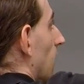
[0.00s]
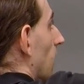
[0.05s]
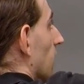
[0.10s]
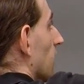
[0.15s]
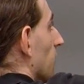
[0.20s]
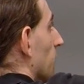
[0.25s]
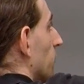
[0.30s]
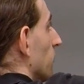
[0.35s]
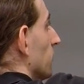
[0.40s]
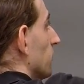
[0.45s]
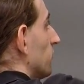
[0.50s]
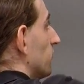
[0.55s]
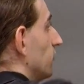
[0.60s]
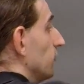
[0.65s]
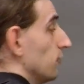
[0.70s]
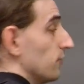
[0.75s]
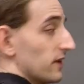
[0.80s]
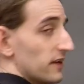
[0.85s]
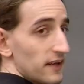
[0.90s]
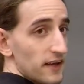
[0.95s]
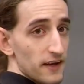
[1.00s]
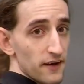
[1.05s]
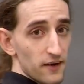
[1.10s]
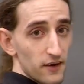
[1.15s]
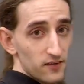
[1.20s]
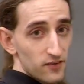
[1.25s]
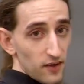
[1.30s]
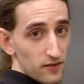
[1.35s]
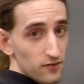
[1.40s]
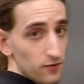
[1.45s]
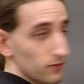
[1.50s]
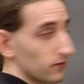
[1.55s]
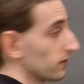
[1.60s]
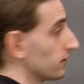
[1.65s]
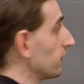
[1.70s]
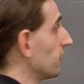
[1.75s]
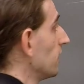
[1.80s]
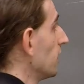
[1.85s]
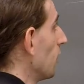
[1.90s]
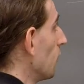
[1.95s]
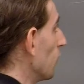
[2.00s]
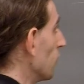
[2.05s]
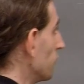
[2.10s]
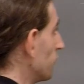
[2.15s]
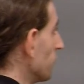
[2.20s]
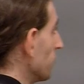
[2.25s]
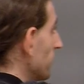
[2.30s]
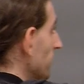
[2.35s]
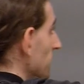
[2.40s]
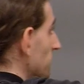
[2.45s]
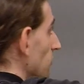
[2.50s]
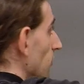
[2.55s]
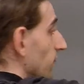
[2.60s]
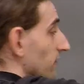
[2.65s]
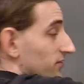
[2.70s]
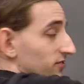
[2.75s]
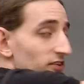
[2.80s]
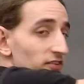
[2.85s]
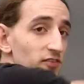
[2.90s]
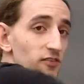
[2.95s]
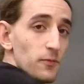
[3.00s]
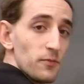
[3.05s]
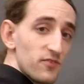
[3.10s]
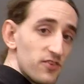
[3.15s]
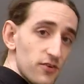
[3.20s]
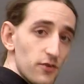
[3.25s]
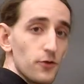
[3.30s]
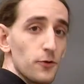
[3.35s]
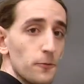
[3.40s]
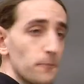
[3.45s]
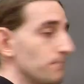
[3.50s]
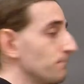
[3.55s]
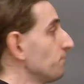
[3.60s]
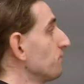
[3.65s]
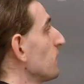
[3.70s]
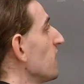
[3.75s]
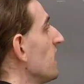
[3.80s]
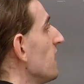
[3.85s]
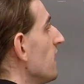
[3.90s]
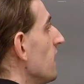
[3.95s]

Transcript: going to put 2 in here because we're doing this over system 2.